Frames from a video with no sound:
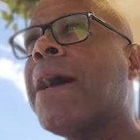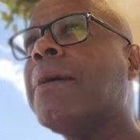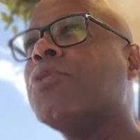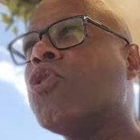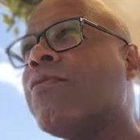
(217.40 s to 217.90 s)

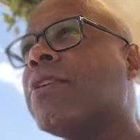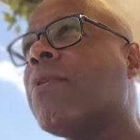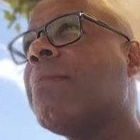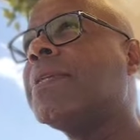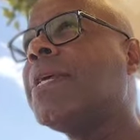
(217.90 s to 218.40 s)
observing
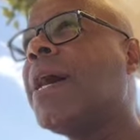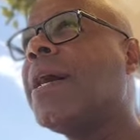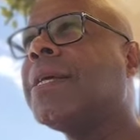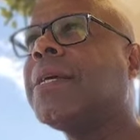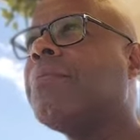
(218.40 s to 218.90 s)

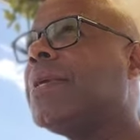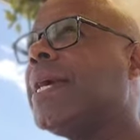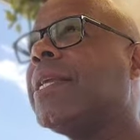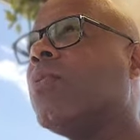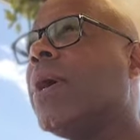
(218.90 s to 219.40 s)
Ramadan, it could be
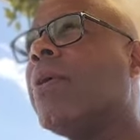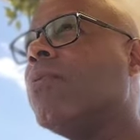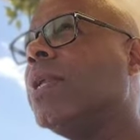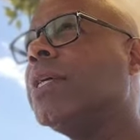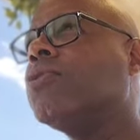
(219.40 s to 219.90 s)
anywhere,
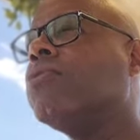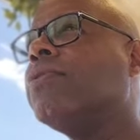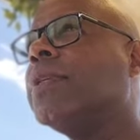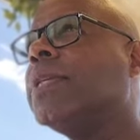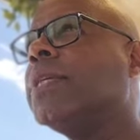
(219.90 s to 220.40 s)
really,
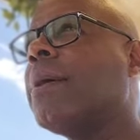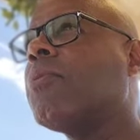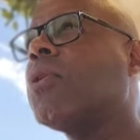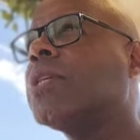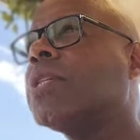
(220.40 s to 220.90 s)
truthfully.
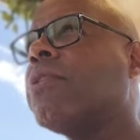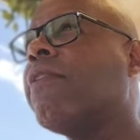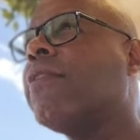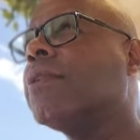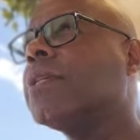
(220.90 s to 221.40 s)
I'm going to
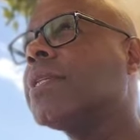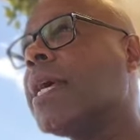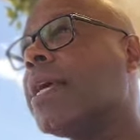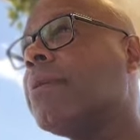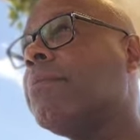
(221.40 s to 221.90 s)
still feel the
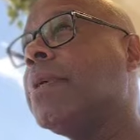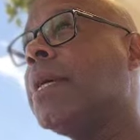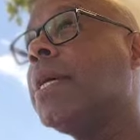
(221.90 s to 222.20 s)
same.